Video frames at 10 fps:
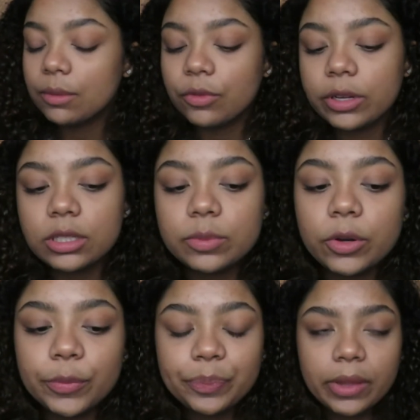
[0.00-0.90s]
freaking
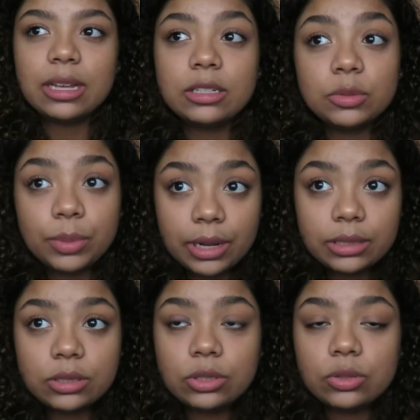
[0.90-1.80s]
smart. I just
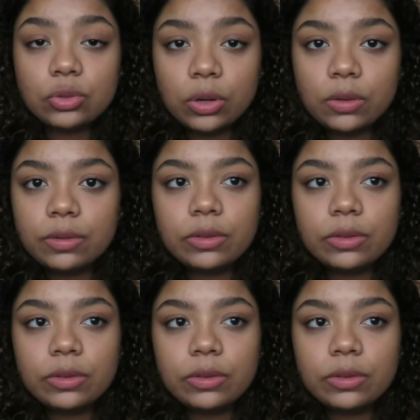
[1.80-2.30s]
practiced, drove